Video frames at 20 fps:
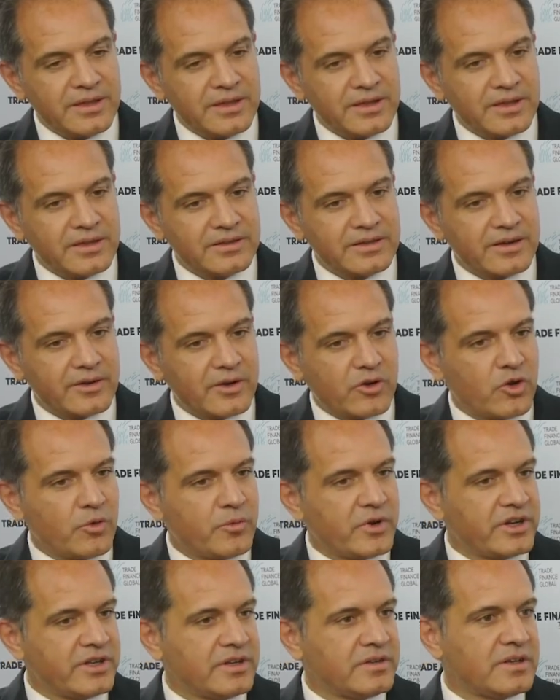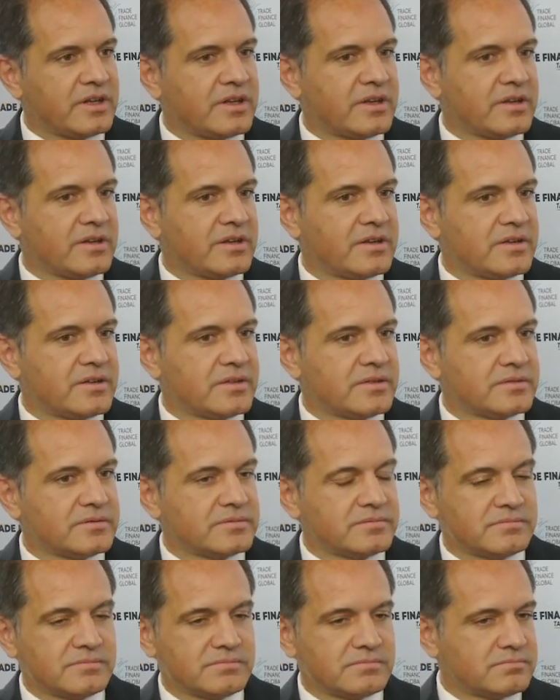the recovery in
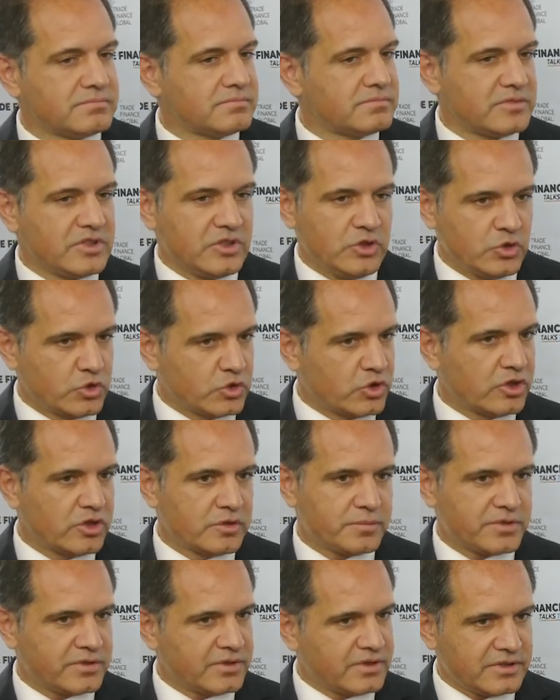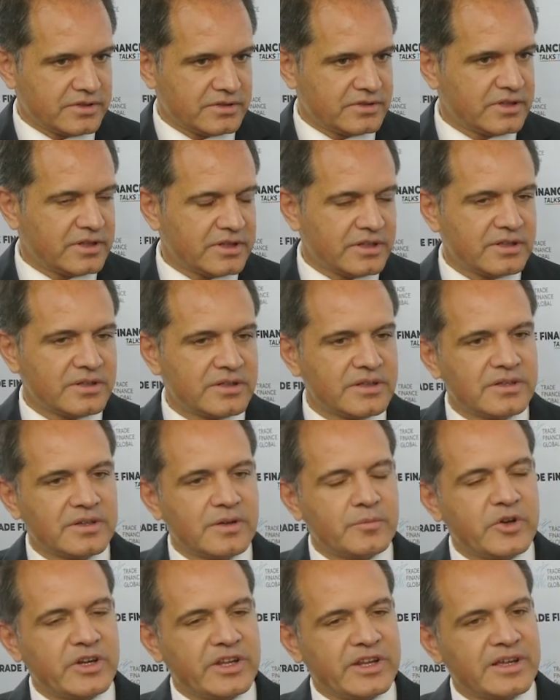Europe and
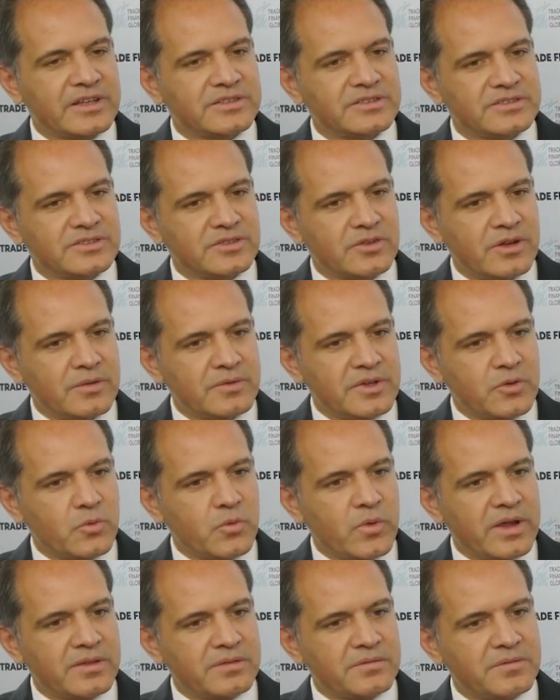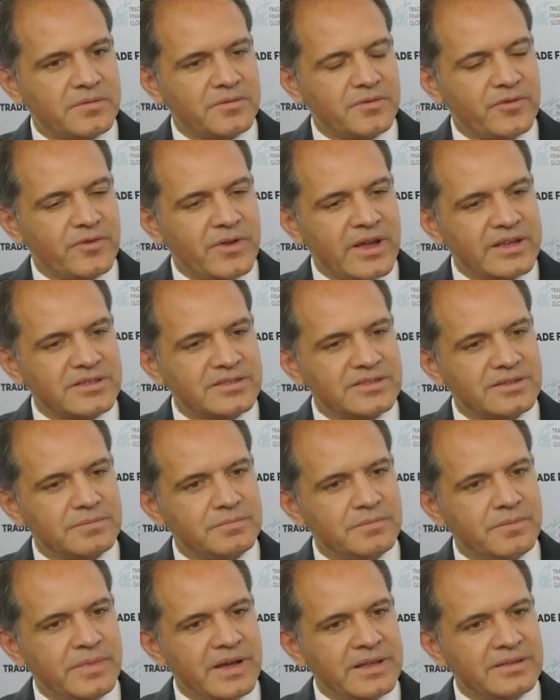Americas is going to be quite fast,
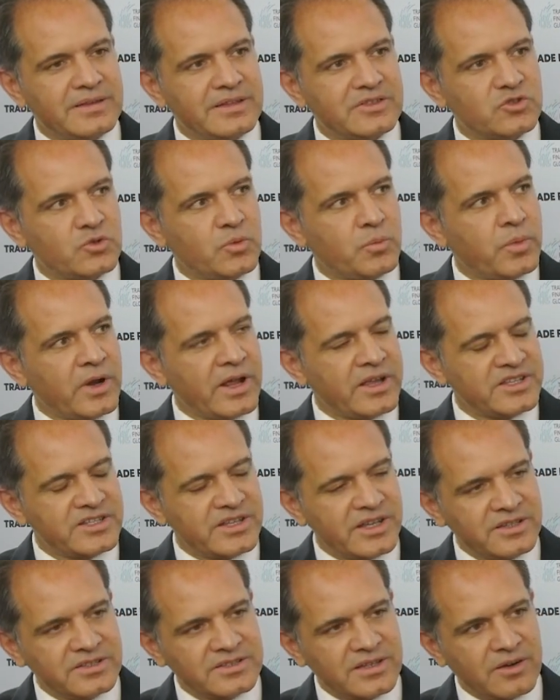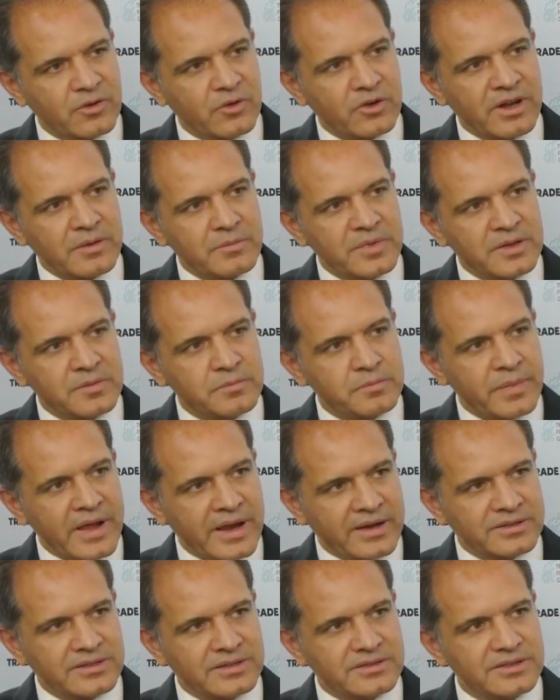but the supply chains are going to be
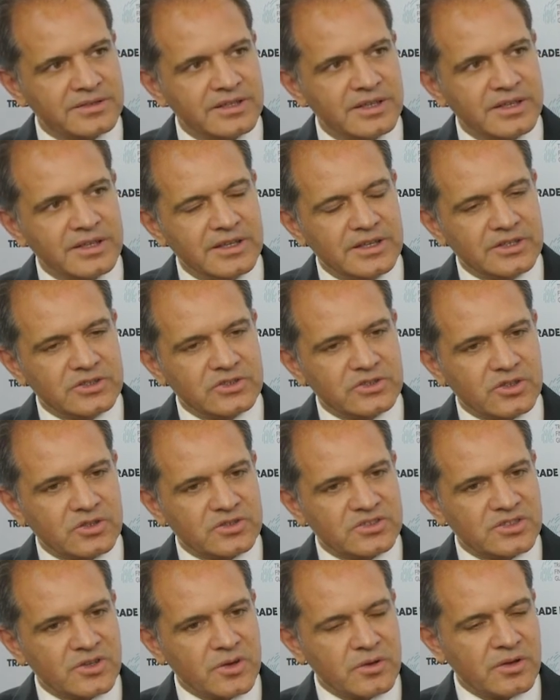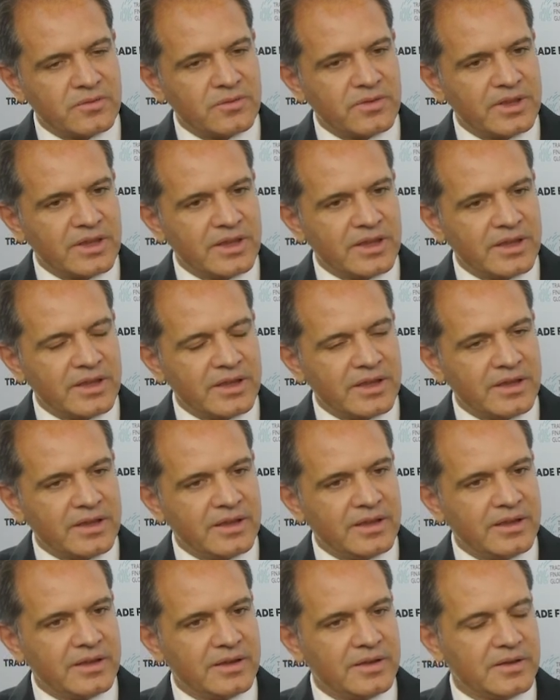impacted. So some of
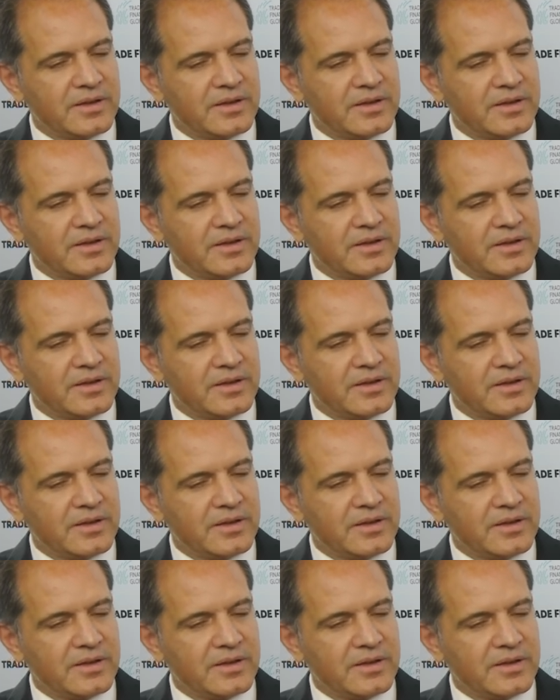the